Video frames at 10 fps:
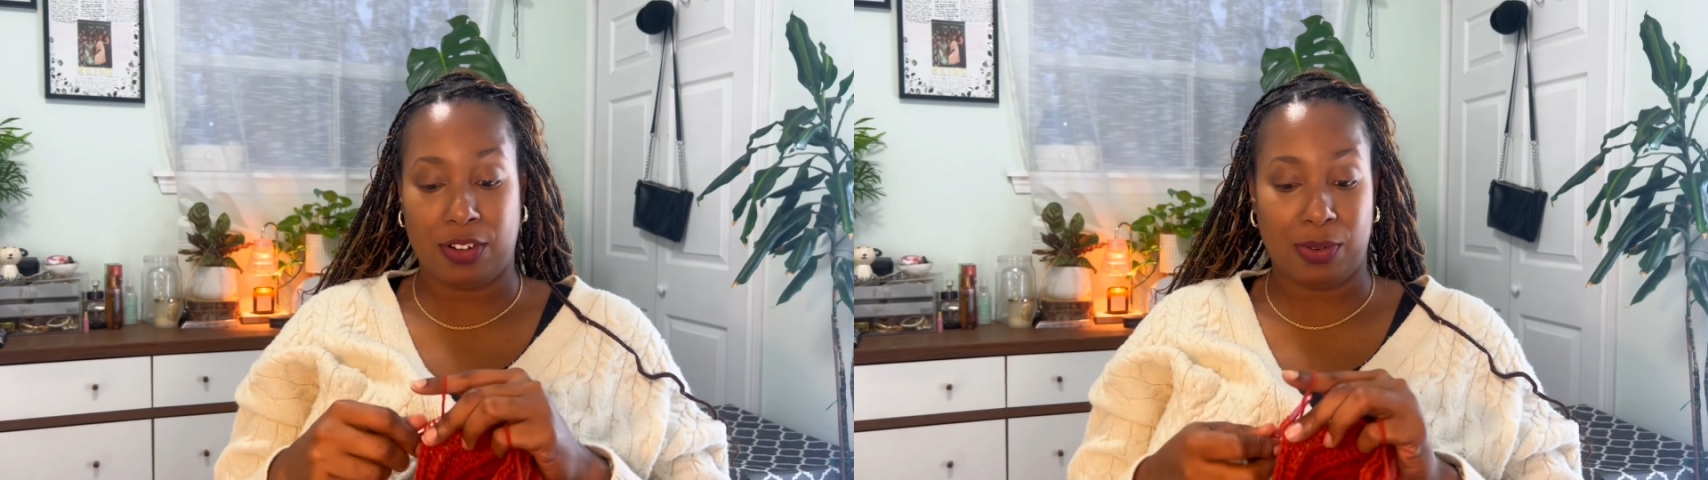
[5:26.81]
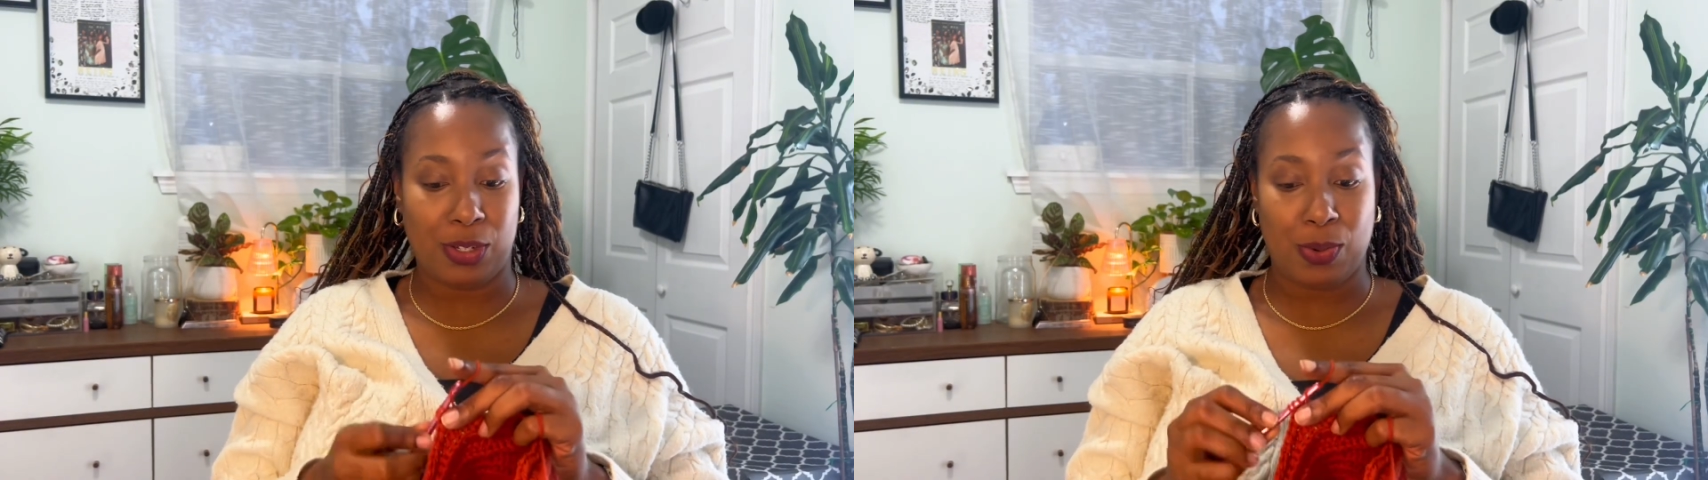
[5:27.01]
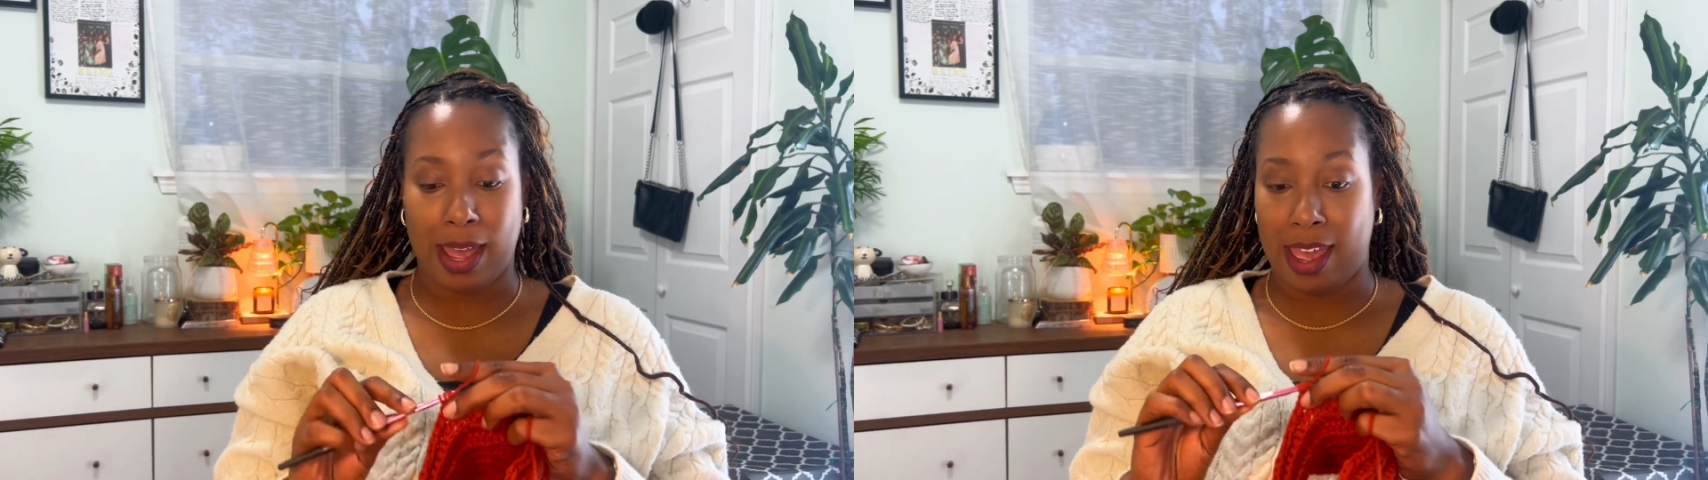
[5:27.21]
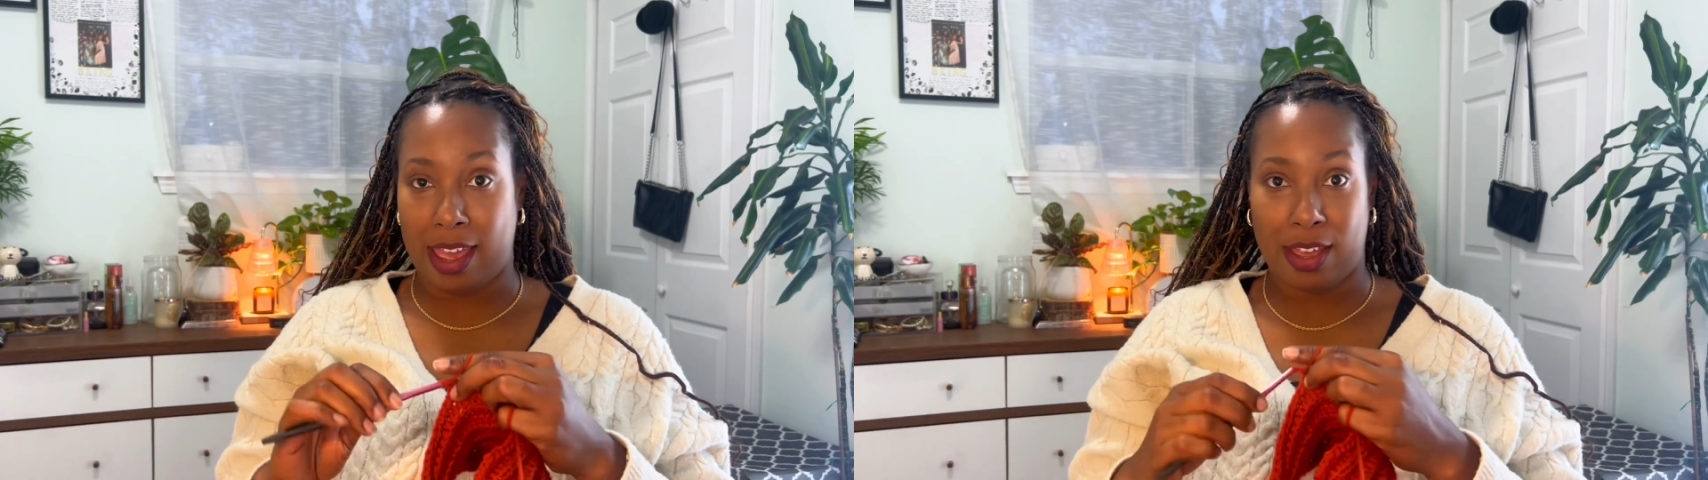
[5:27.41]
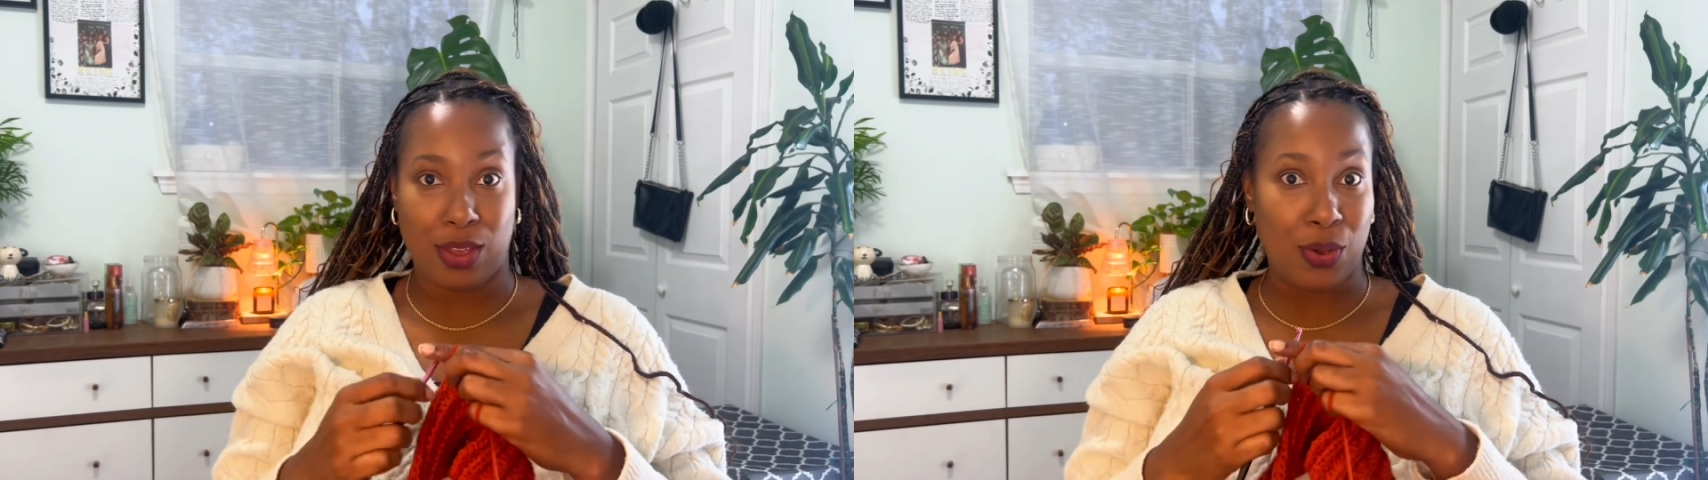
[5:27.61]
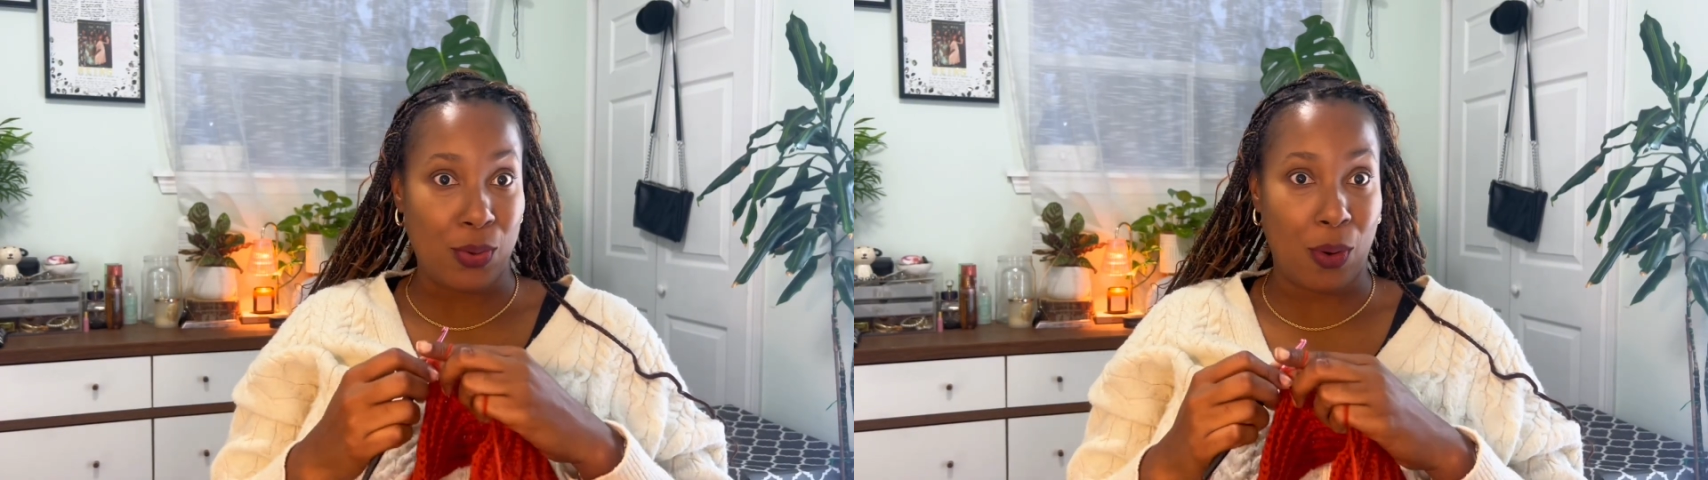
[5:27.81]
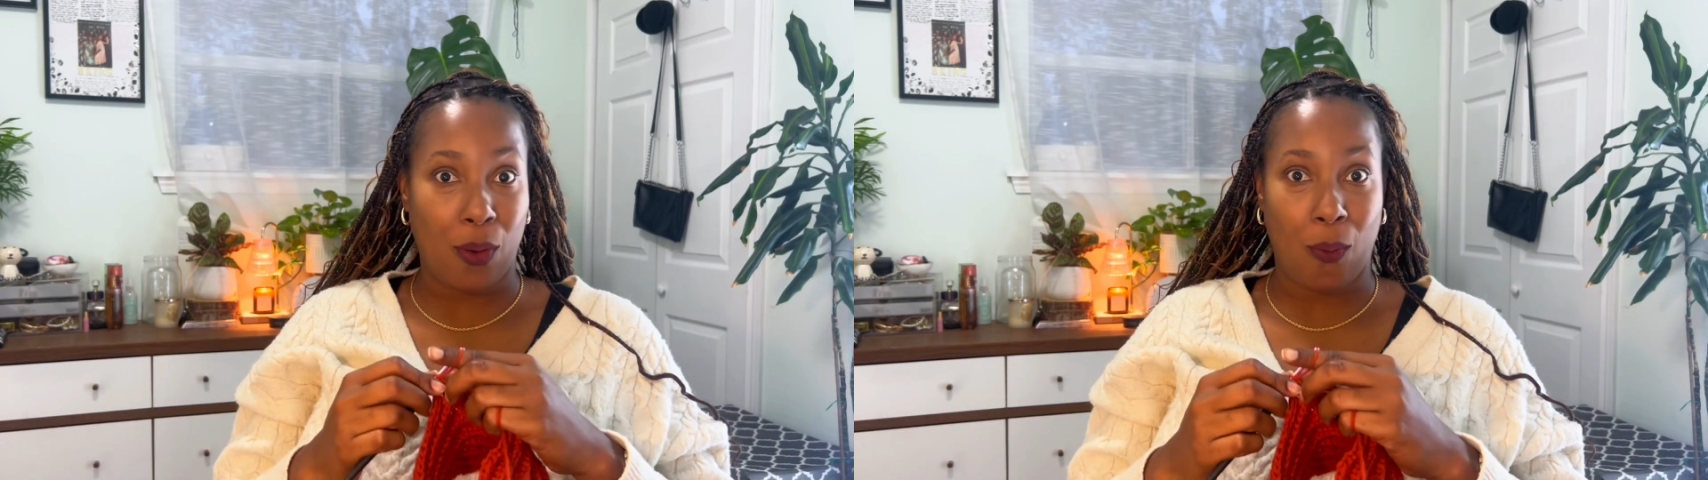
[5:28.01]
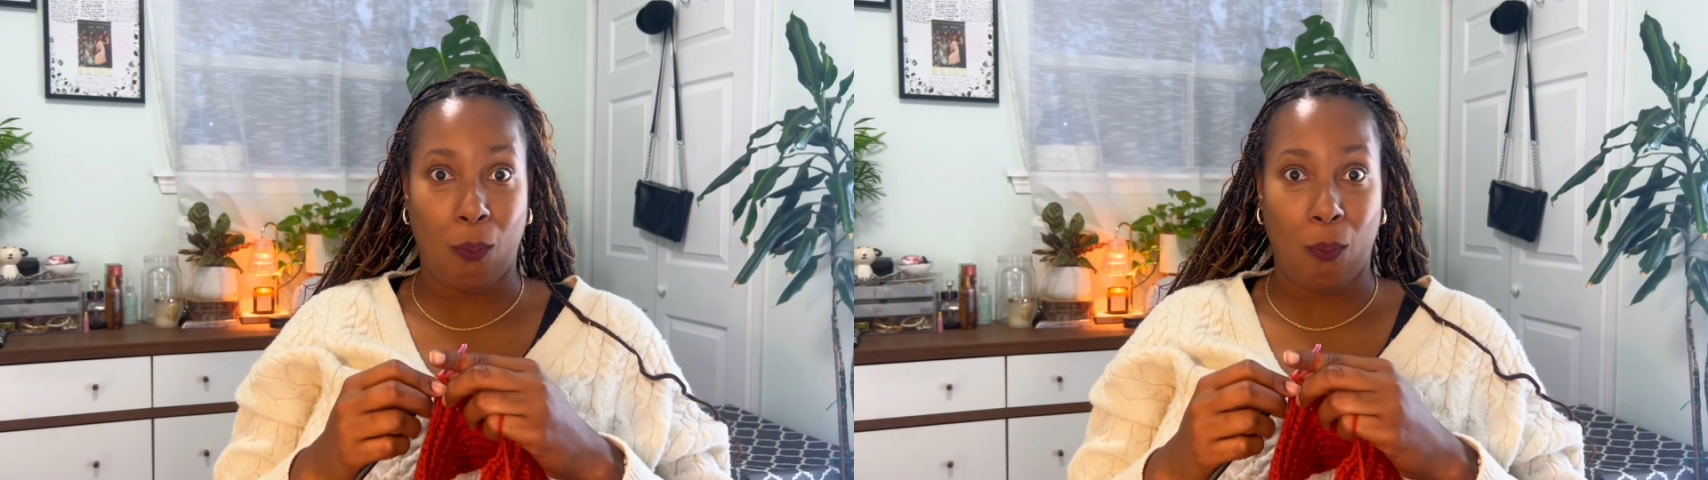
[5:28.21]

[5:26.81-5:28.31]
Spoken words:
which way you